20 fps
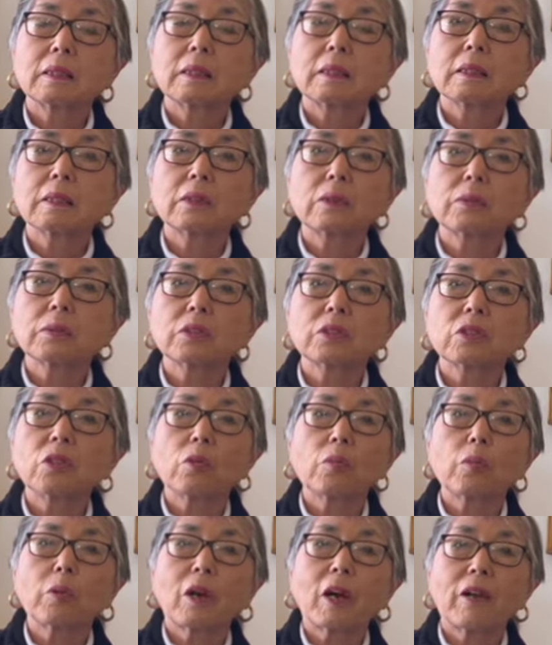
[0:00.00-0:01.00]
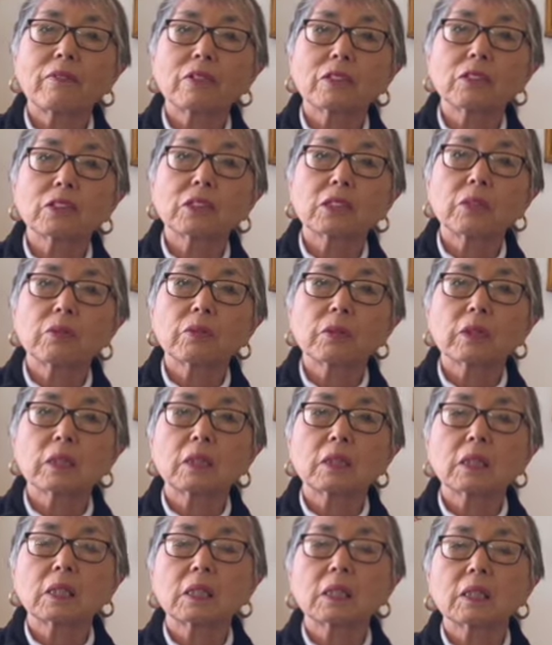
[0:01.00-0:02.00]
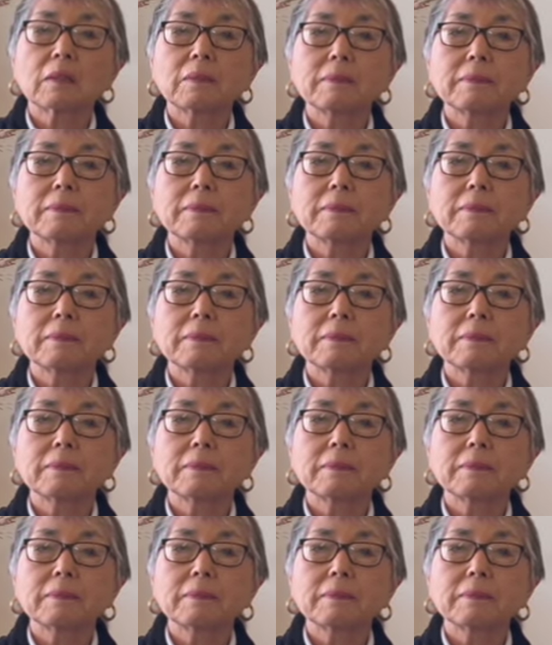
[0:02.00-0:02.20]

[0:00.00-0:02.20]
There was no privacy, really,